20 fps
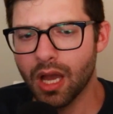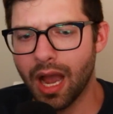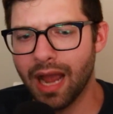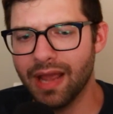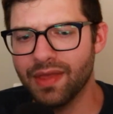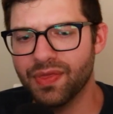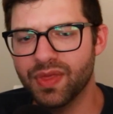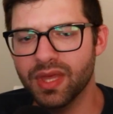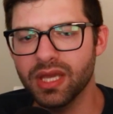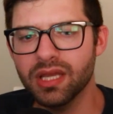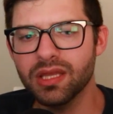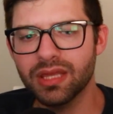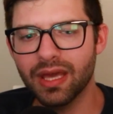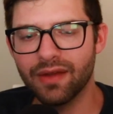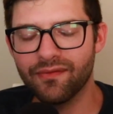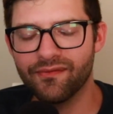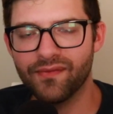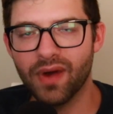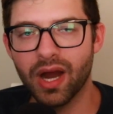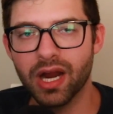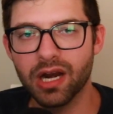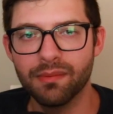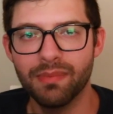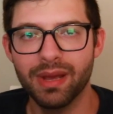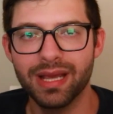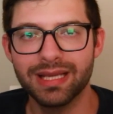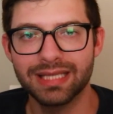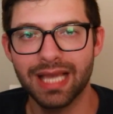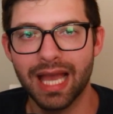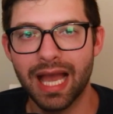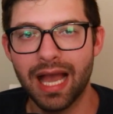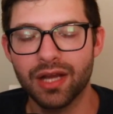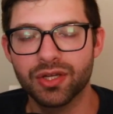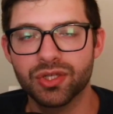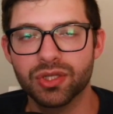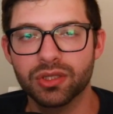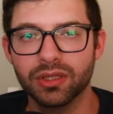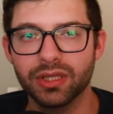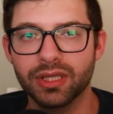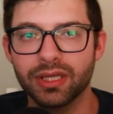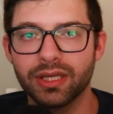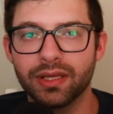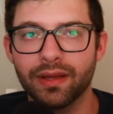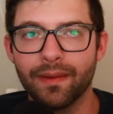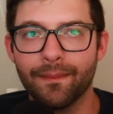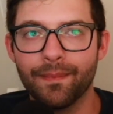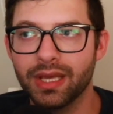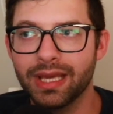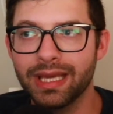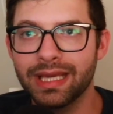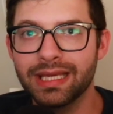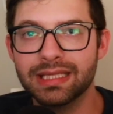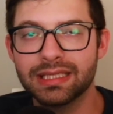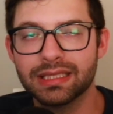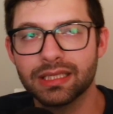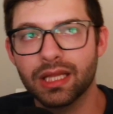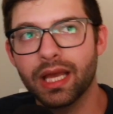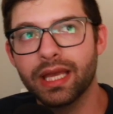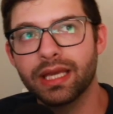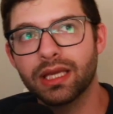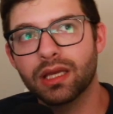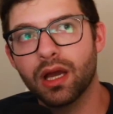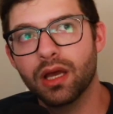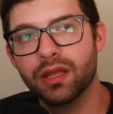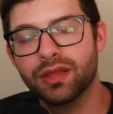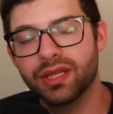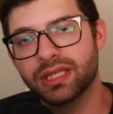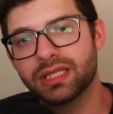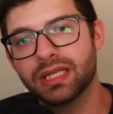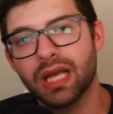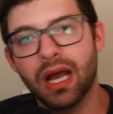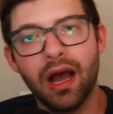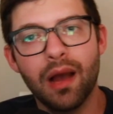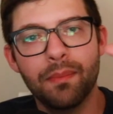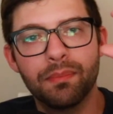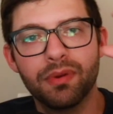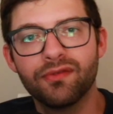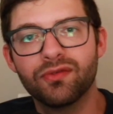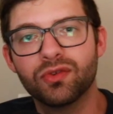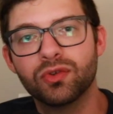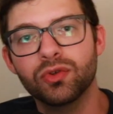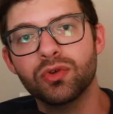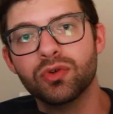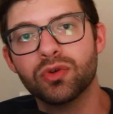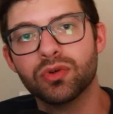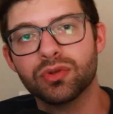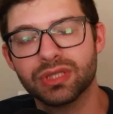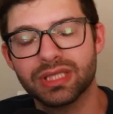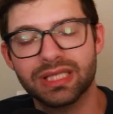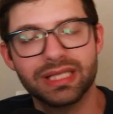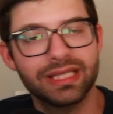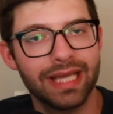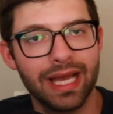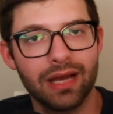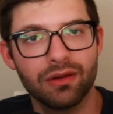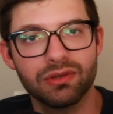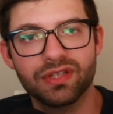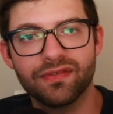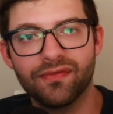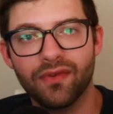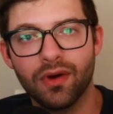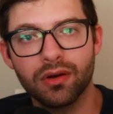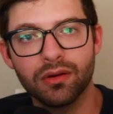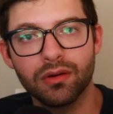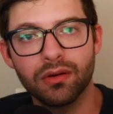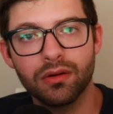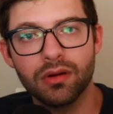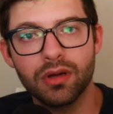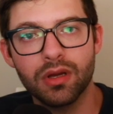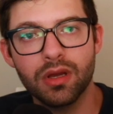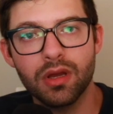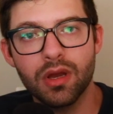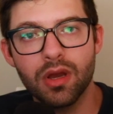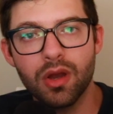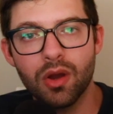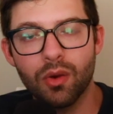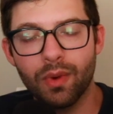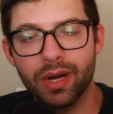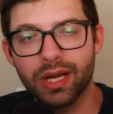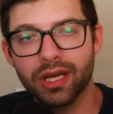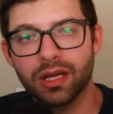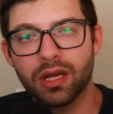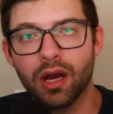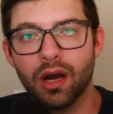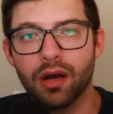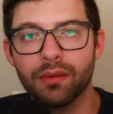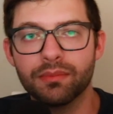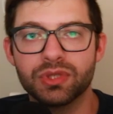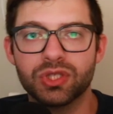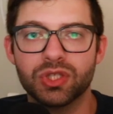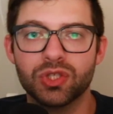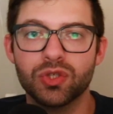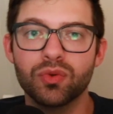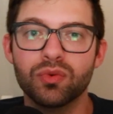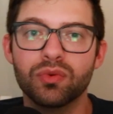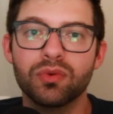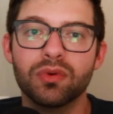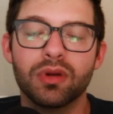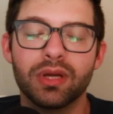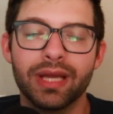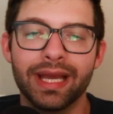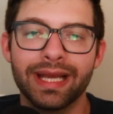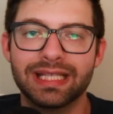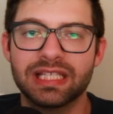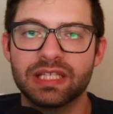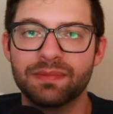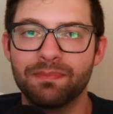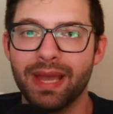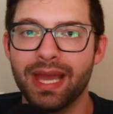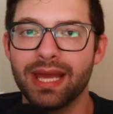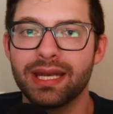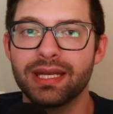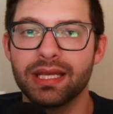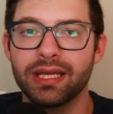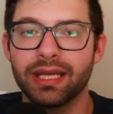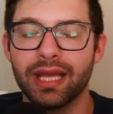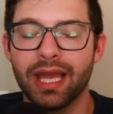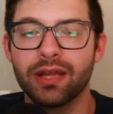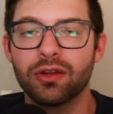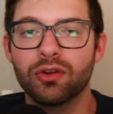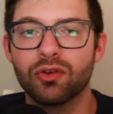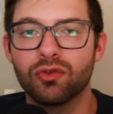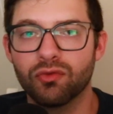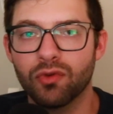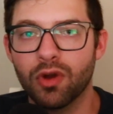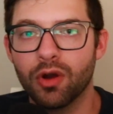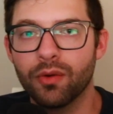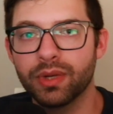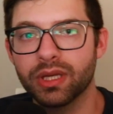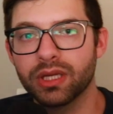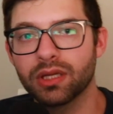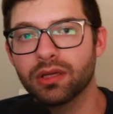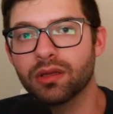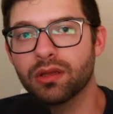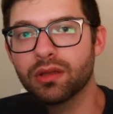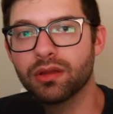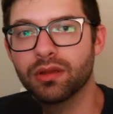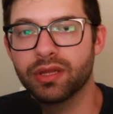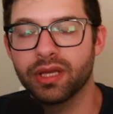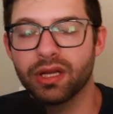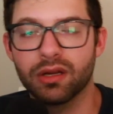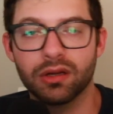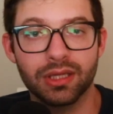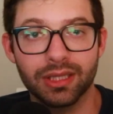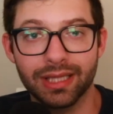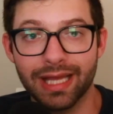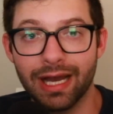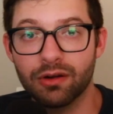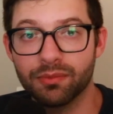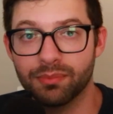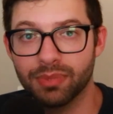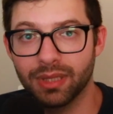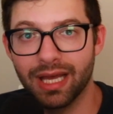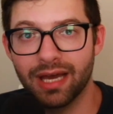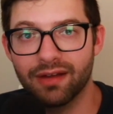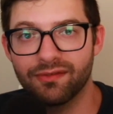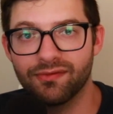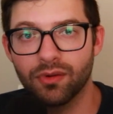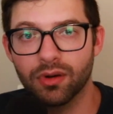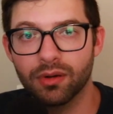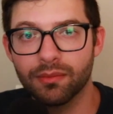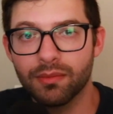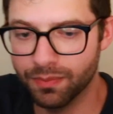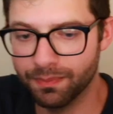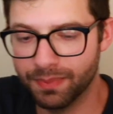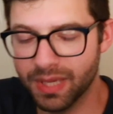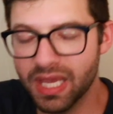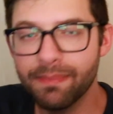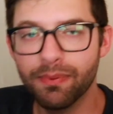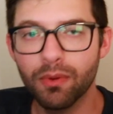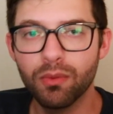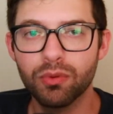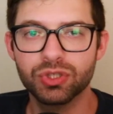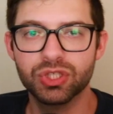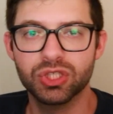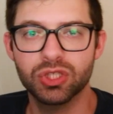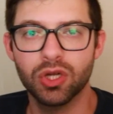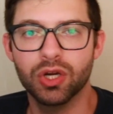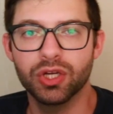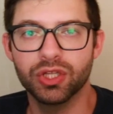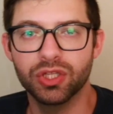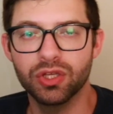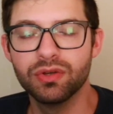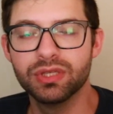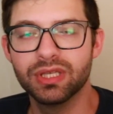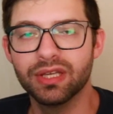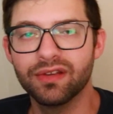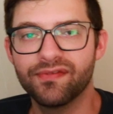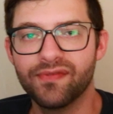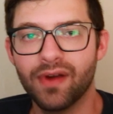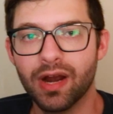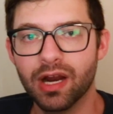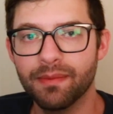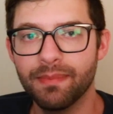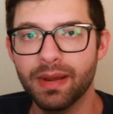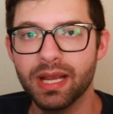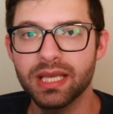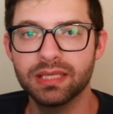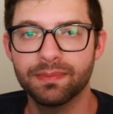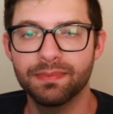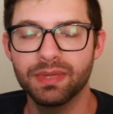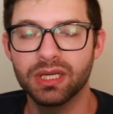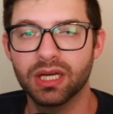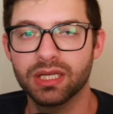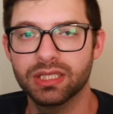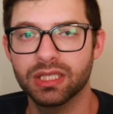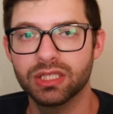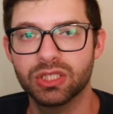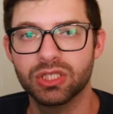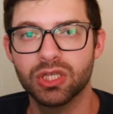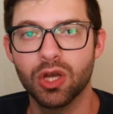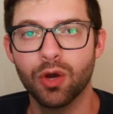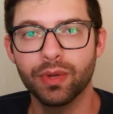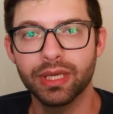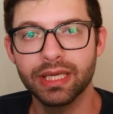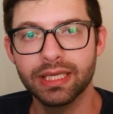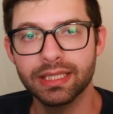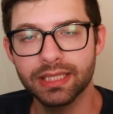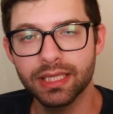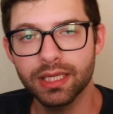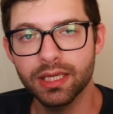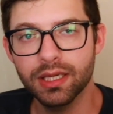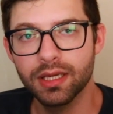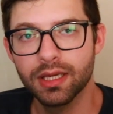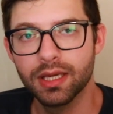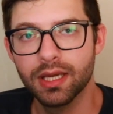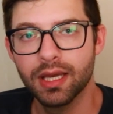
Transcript: I think that Firebase actually is the top of Google's sales funnel when it comes to expanding and growing their cloud platform. People will start using Firebase because it's so easy,